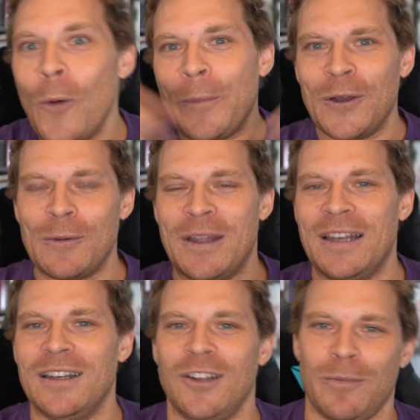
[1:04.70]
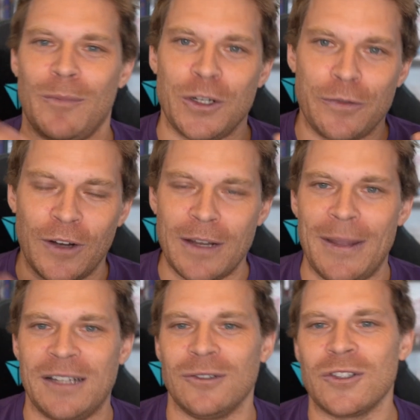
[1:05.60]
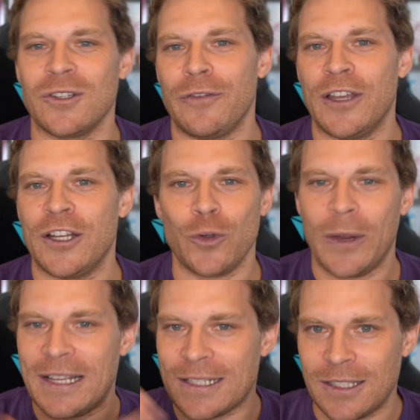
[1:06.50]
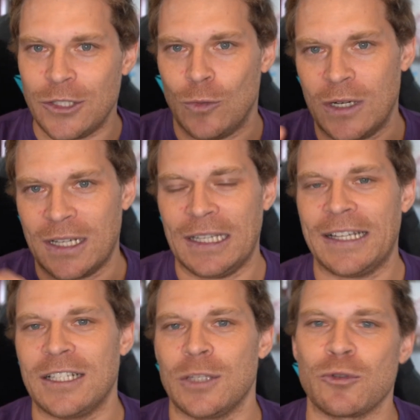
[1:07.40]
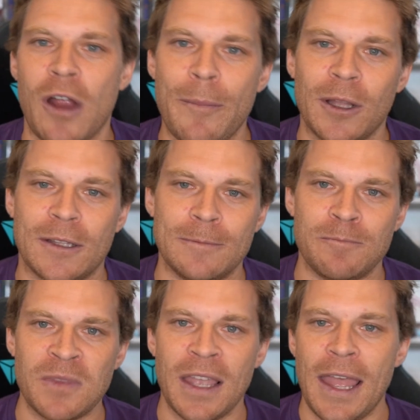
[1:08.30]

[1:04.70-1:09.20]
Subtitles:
hopium and not much fundamentals. So if you enjoy this, you want to click the subscribe button.